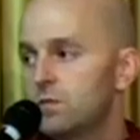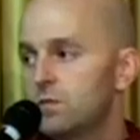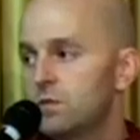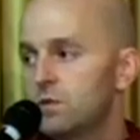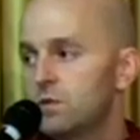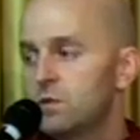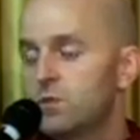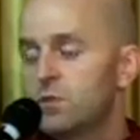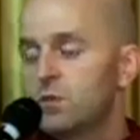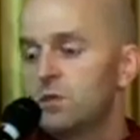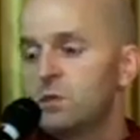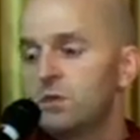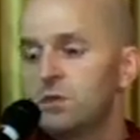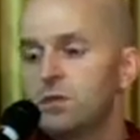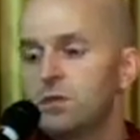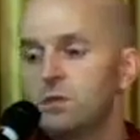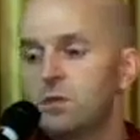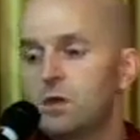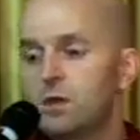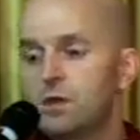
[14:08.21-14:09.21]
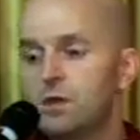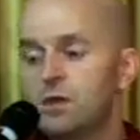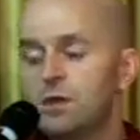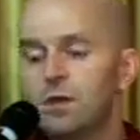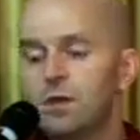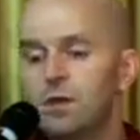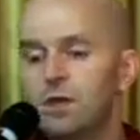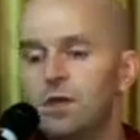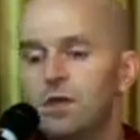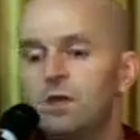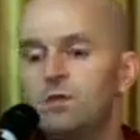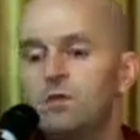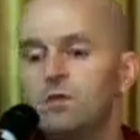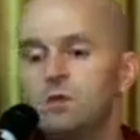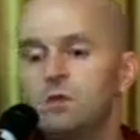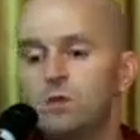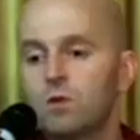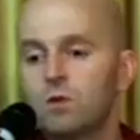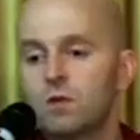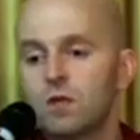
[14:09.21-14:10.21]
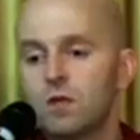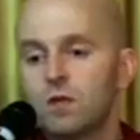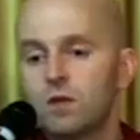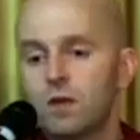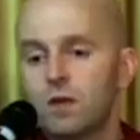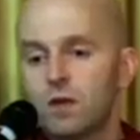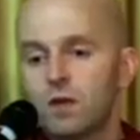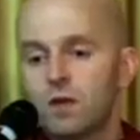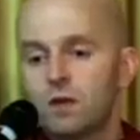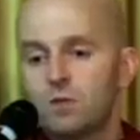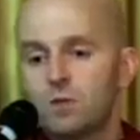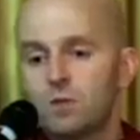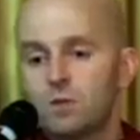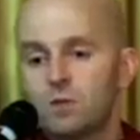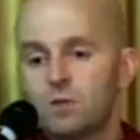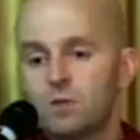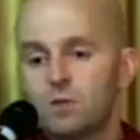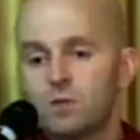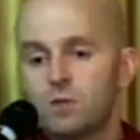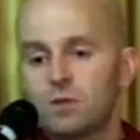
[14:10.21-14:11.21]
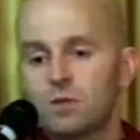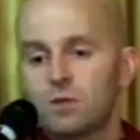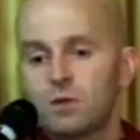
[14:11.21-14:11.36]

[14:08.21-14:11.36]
The Supreme Buddha said, even to ordinary animals,